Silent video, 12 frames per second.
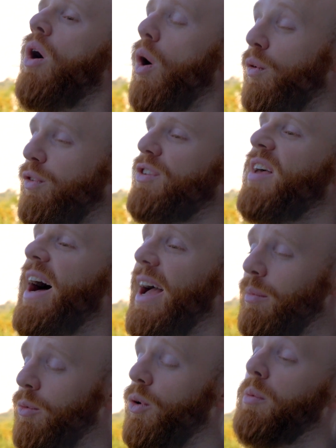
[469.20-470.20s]
Over
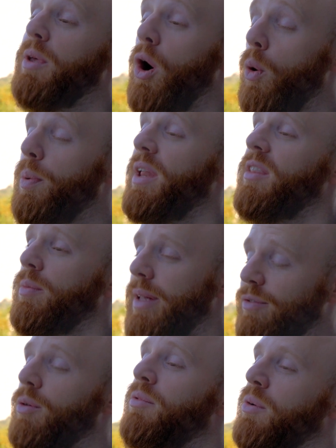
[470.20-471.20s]
time, we'll be opening the
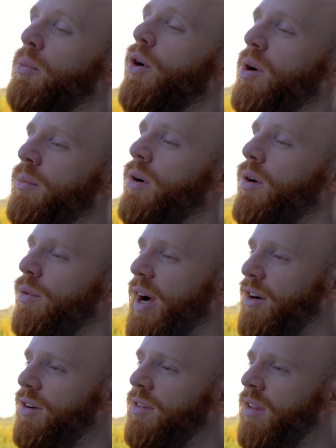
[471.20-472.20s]
platform to more and more
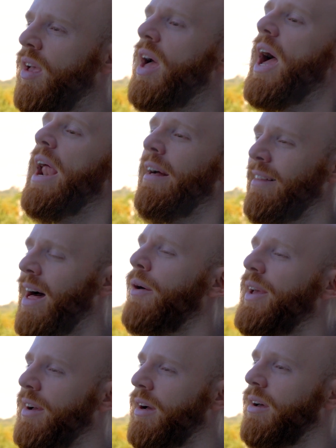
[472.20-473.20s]
writers and
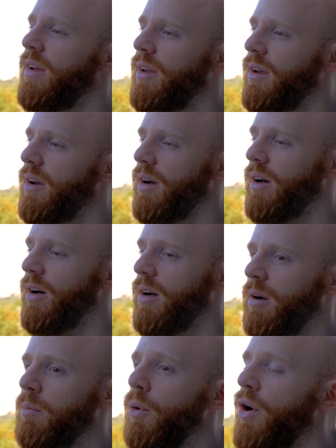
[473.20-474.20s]
allowing
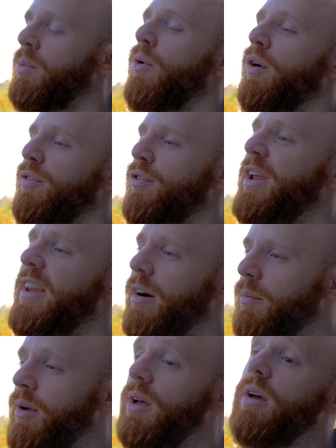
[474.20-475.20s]
more and more
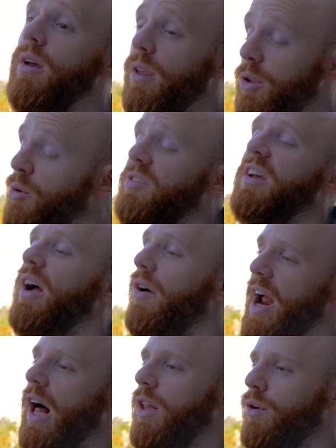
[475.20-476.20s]
freedom using
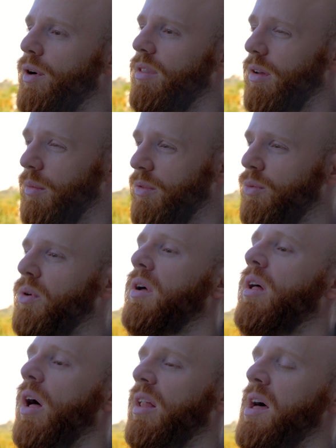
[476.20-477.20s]
our algorithms.
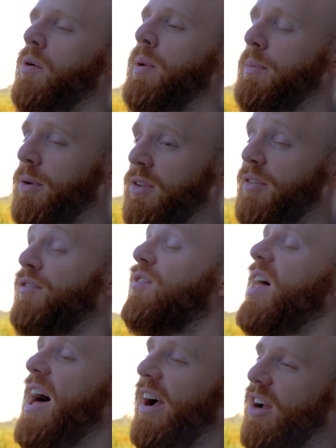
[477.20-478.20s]
We'll allow people to
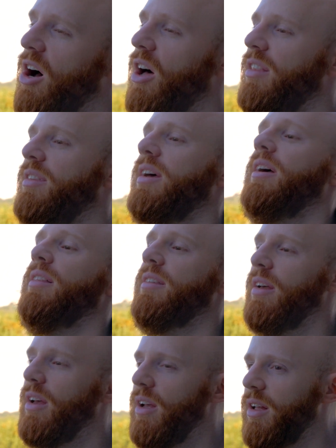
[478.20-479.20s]
flag content,
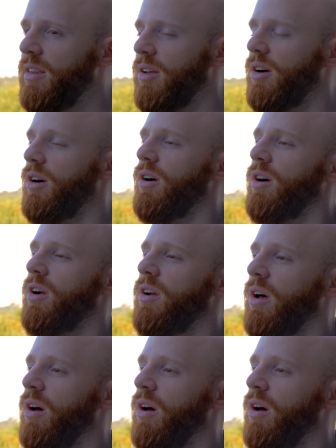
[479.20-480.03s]
to